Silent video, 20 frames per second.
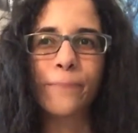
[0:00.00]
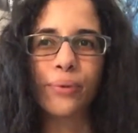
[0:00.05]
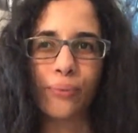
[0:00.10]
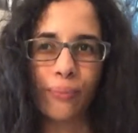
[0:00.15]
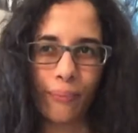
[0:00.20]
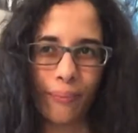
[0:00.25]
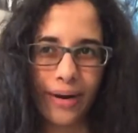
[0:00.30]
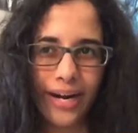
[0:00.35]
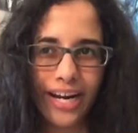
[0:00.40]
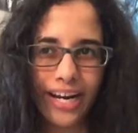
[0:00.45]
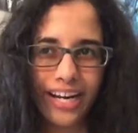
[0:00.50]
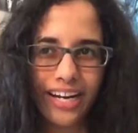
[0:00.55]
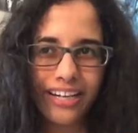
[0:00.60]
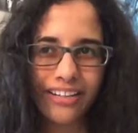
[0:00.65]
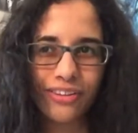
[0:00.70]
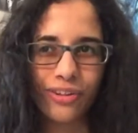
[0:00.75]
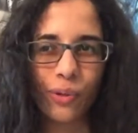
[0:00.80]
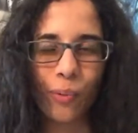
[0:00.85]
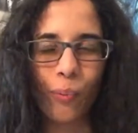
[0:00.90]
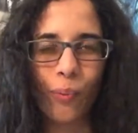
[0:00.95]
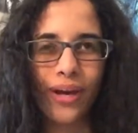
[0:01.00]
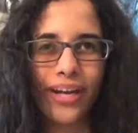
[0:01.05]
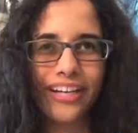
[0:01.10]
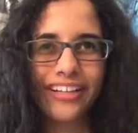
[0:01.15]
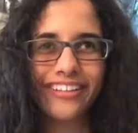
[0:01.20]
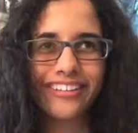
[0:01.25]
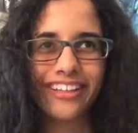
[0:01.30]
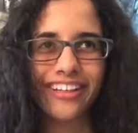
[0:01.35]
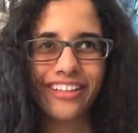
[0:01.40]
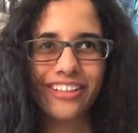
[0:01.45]
pray the
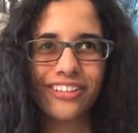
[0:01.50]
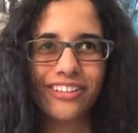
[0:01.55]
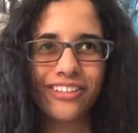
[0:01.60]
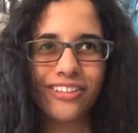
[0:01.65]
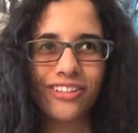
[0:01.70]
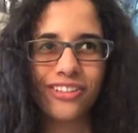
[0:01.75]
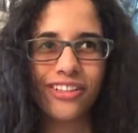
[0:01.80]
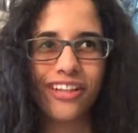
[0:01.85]
way that